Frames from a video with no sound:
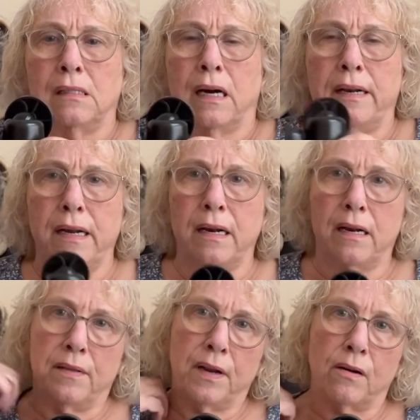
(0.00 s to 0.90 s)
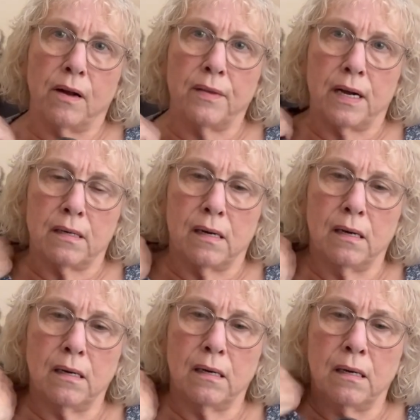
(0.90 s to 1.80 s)
I need it in there on that
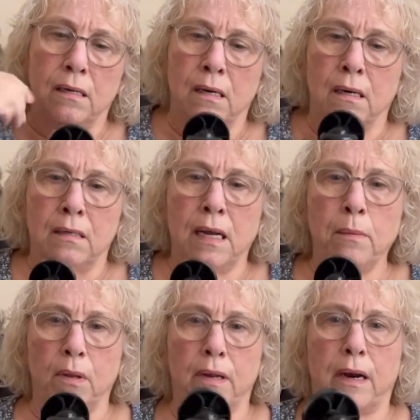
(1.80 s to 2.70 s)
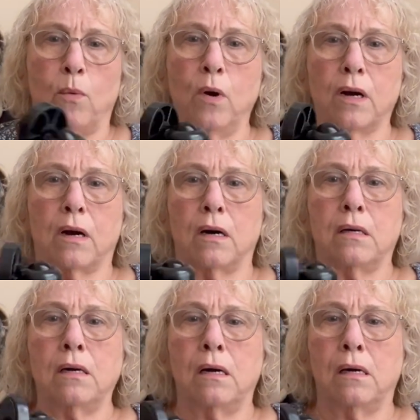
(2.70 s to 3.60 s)
table that I work on